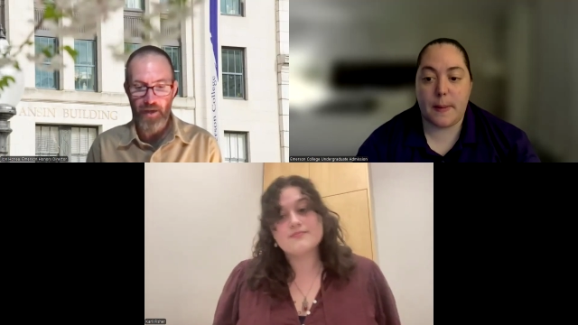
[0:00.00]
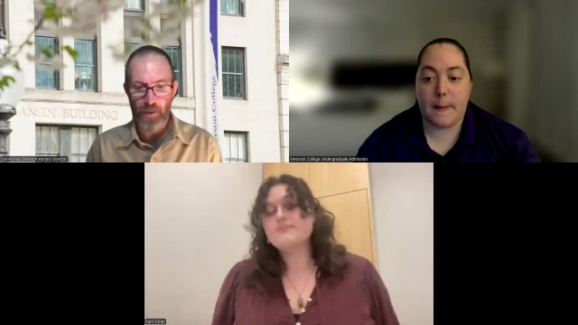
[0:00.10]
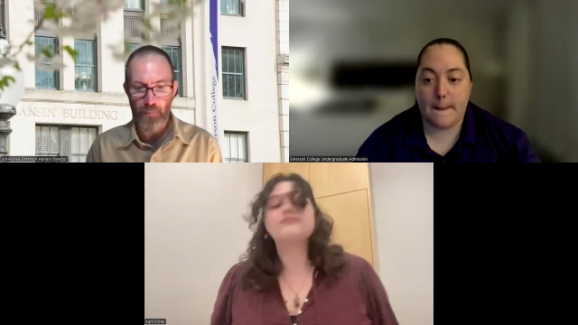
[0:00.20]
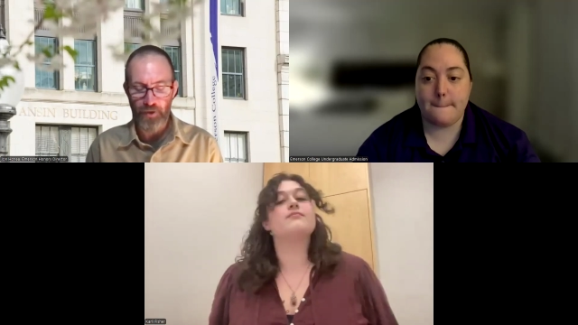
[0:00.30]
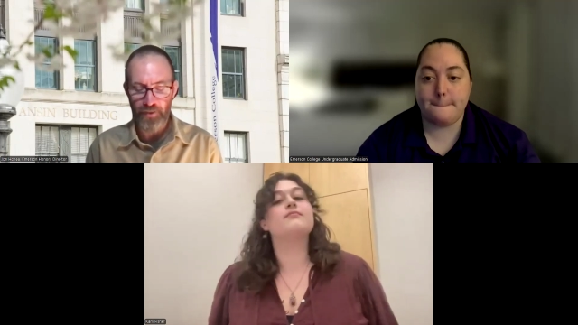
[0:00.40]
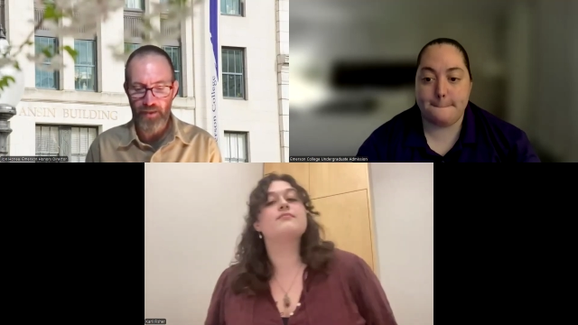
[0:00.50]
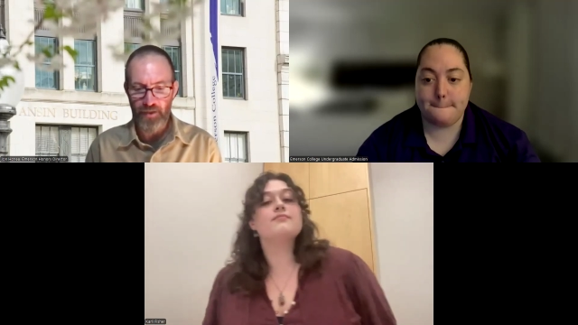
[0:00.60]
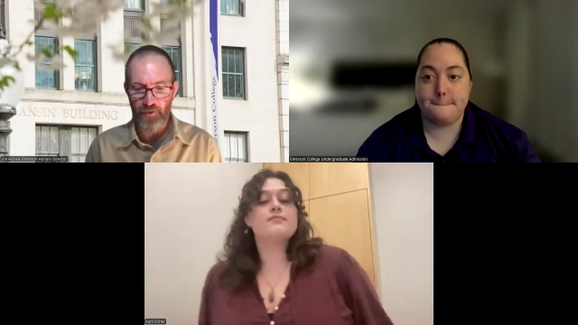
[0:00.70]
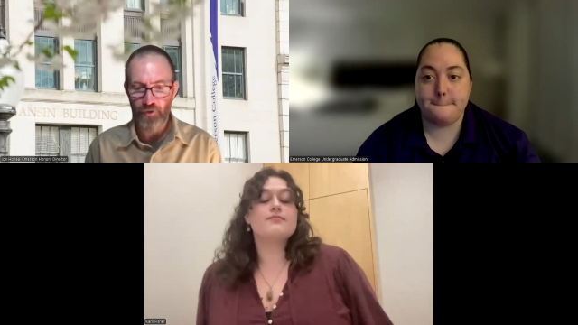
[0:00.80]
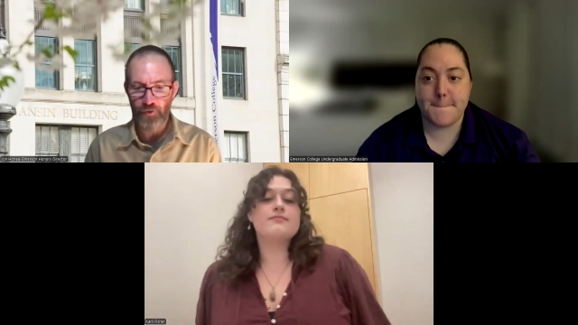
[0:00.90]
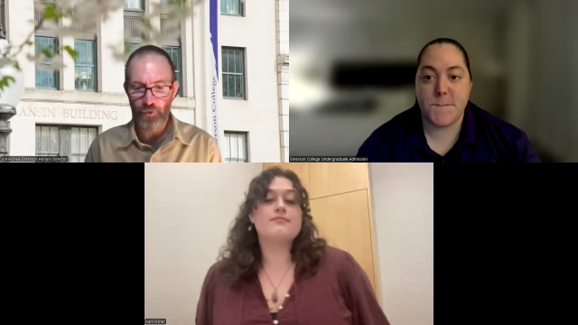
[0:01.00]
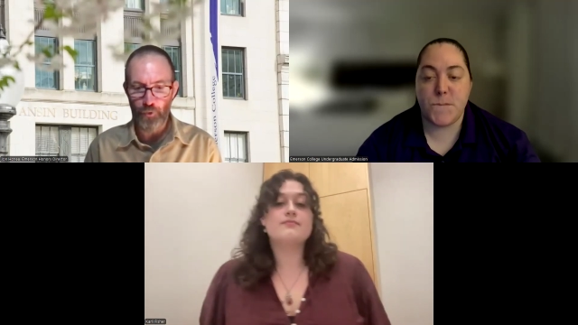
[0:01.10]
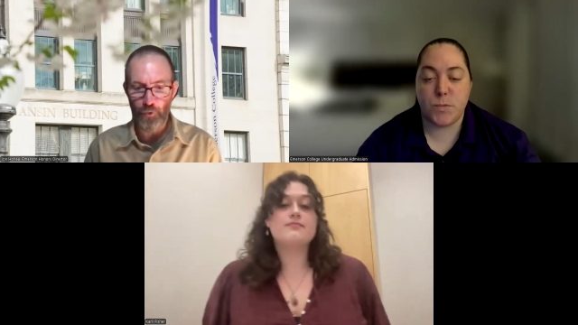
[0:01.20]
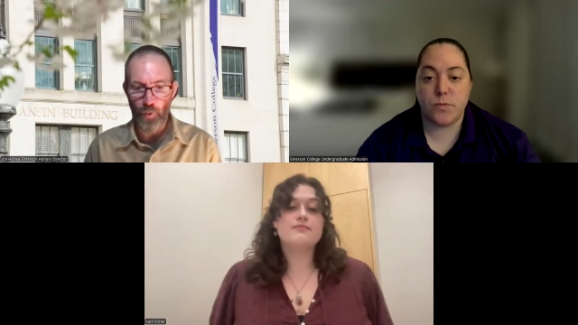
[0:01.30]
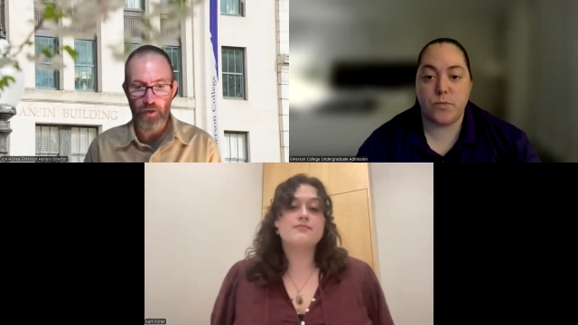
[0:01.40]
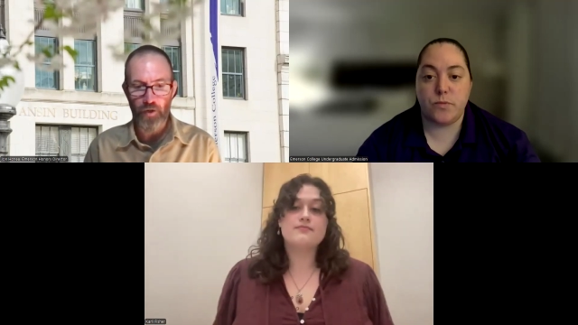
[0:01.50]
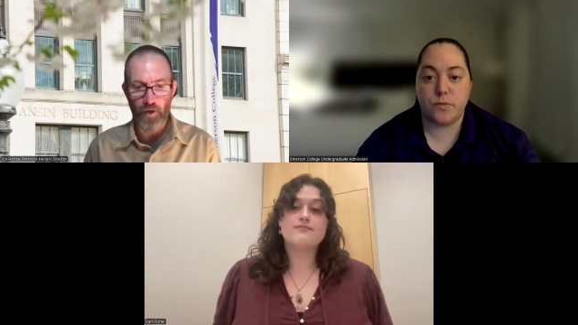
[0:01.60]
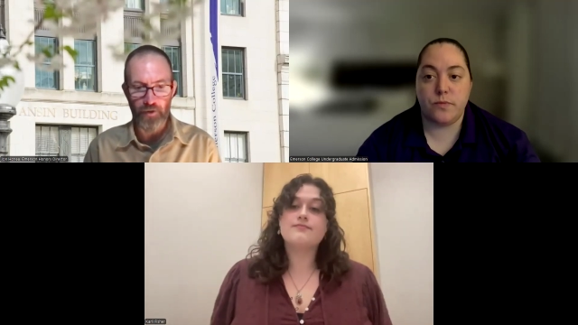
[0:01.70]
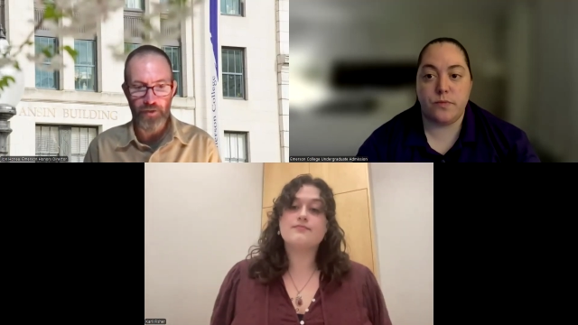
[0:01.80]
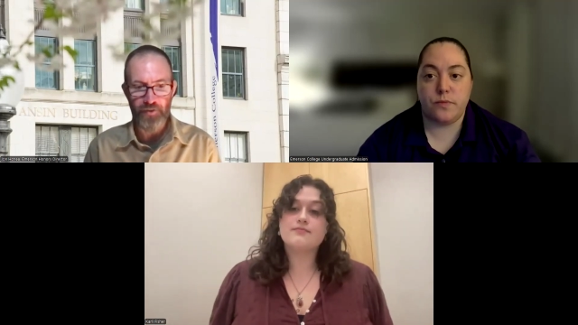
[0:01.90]
Speaker 1: a couple of things to what
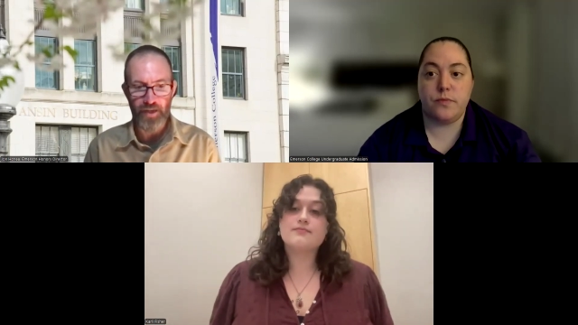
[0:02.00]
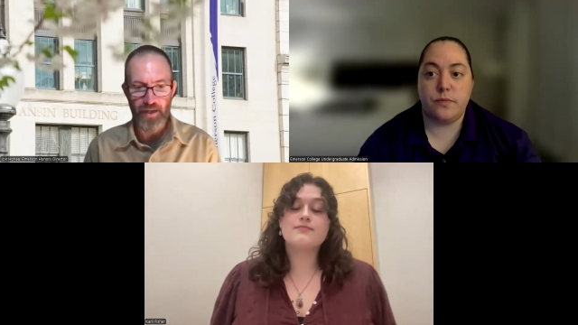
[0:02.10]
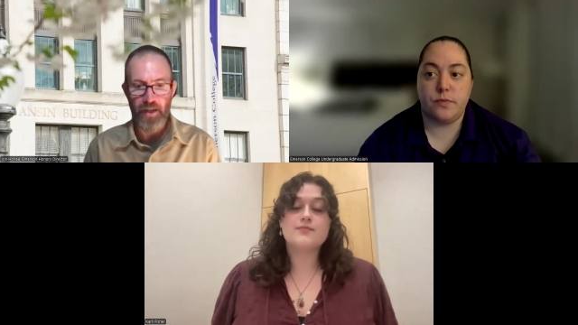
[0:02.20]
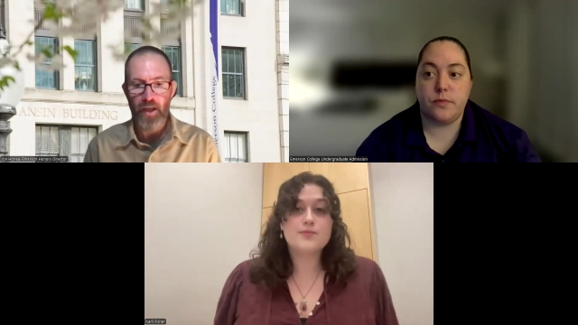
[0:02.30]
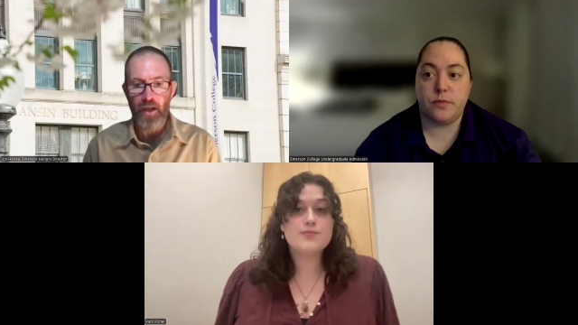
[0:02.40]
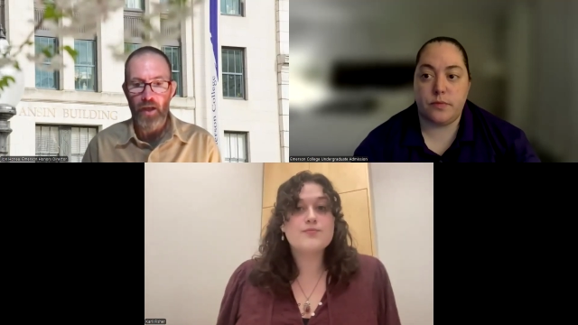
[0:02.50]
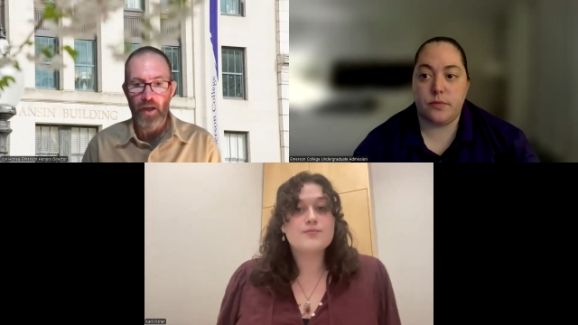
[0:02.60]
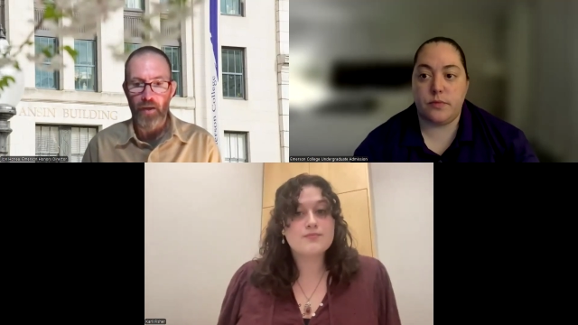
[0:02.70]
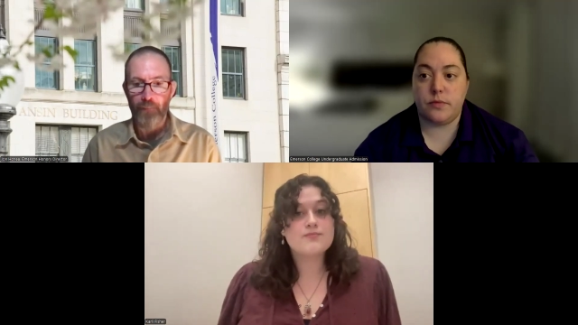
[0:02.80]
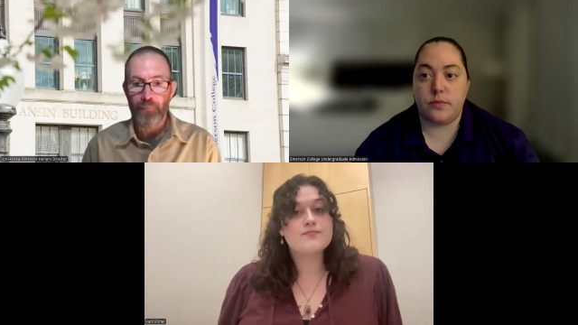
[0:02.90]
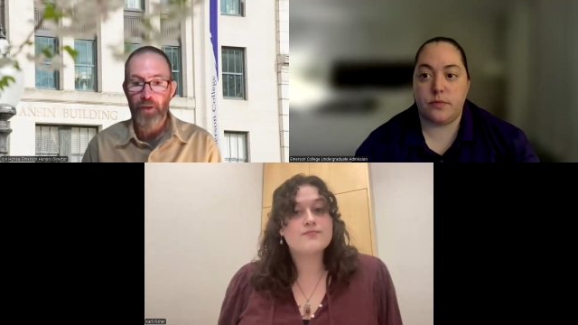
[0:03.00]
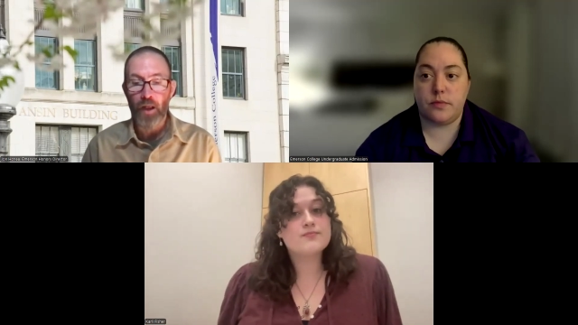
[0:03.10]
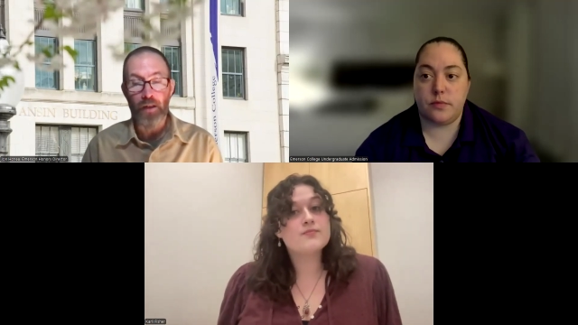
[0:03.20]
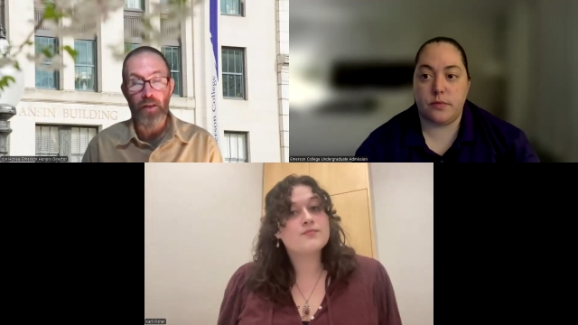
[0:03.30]
Carly said. Uh, A